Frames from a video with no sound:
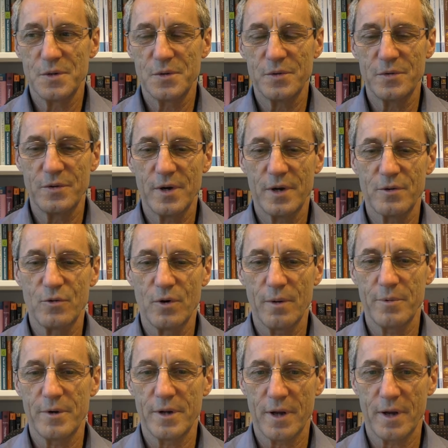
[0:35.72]
if you had
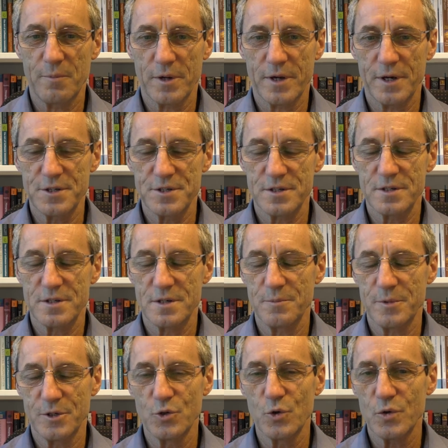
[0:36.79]
cooperating applications that
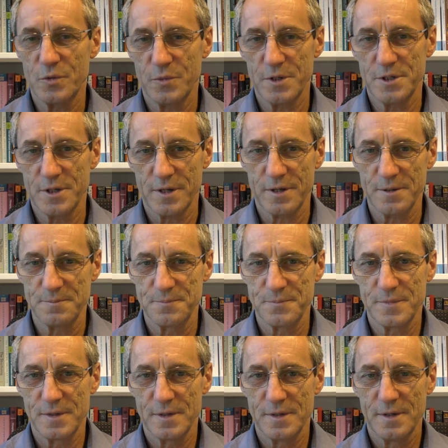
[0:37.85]
simply talk to each other.
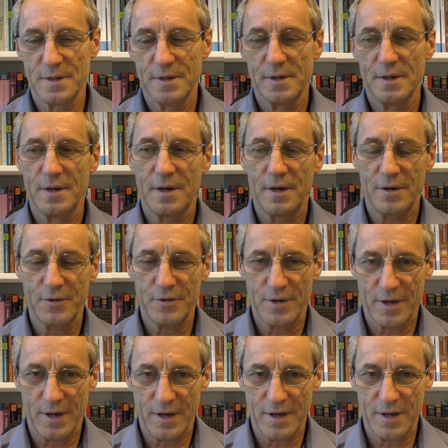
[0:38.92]

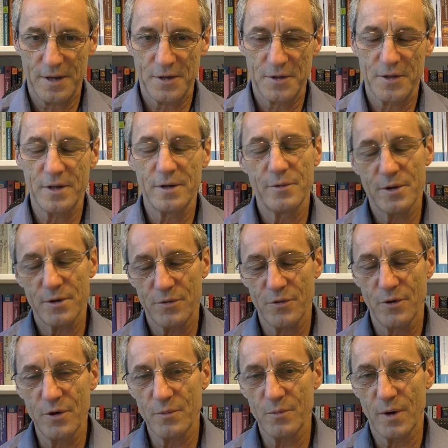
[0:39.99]
Okay, then you had a
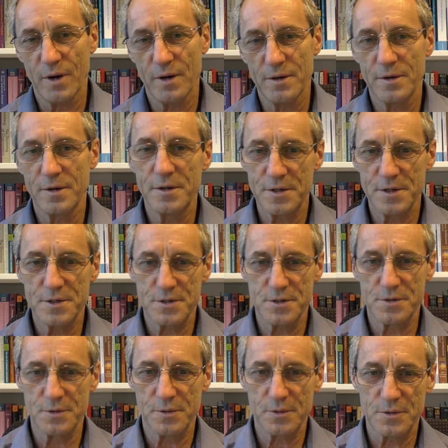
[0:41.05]
third one, and it needs to
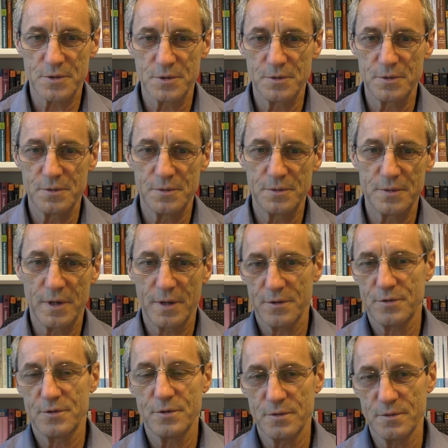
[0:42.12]
talk to the other
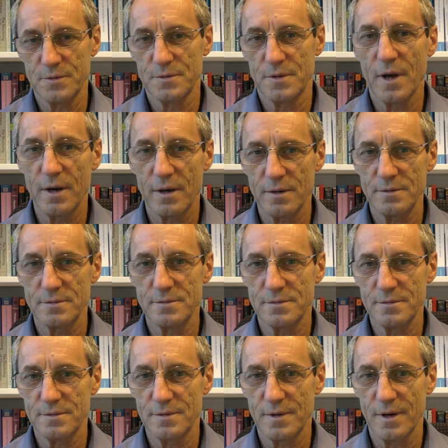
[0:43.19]
two. Now,
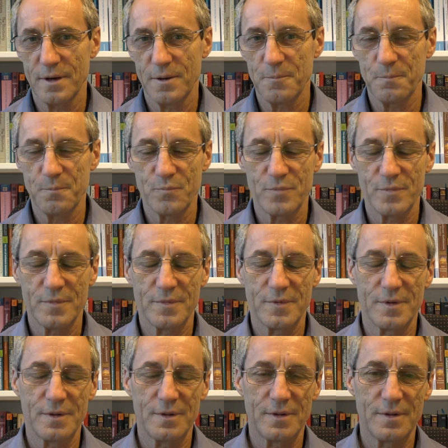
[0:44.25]
um,
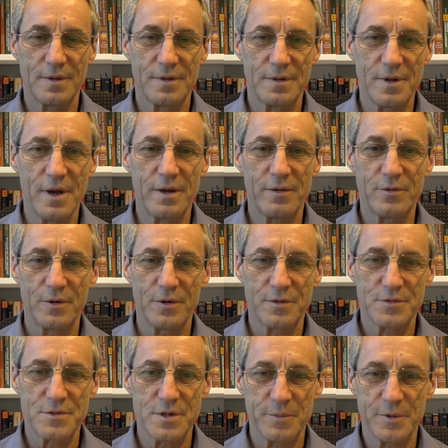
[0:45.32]
now you've
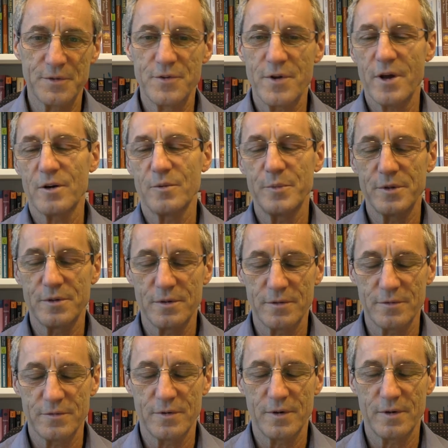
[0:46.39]
got some entanglement
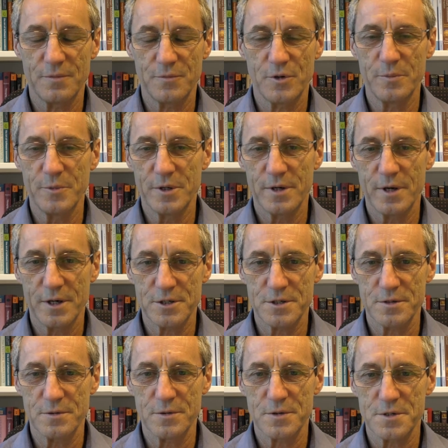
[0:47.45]
of um,
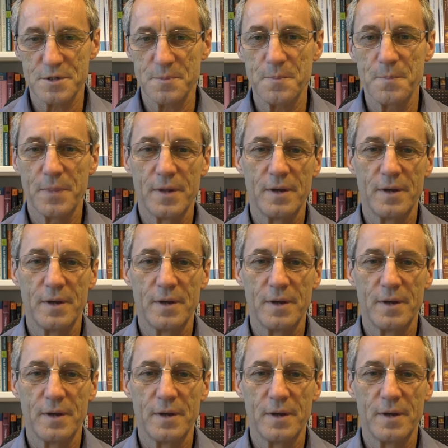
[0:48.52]
communication across them.